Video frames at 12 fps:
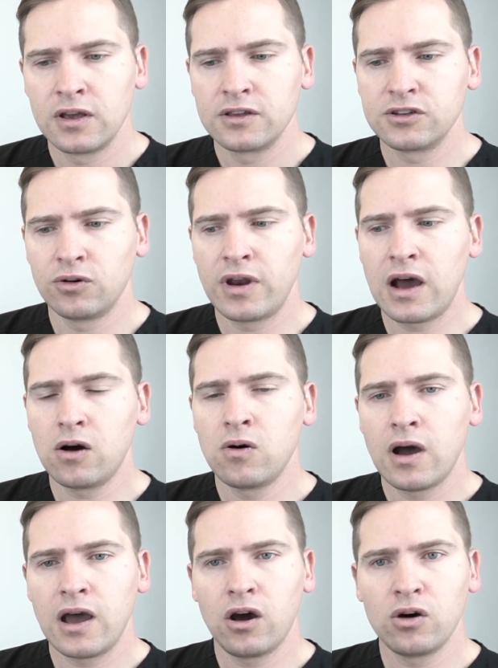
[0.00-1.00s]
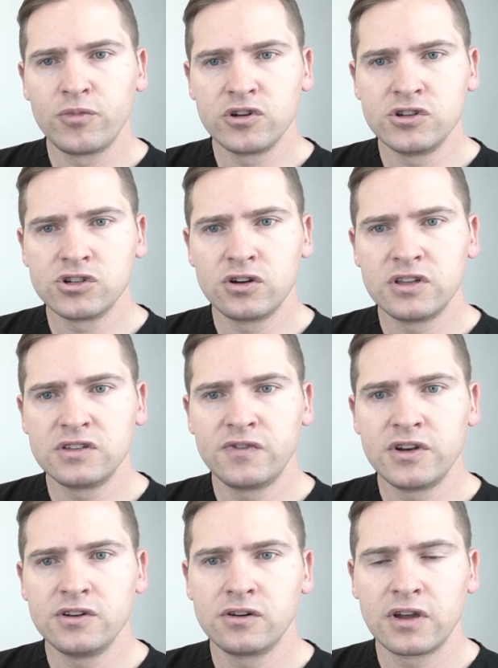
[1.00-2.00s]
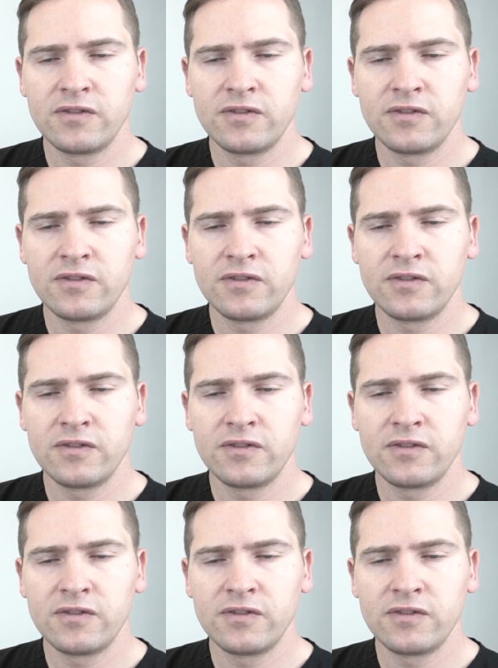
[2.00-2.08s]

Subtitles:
So now, I hope you enjoyed this video.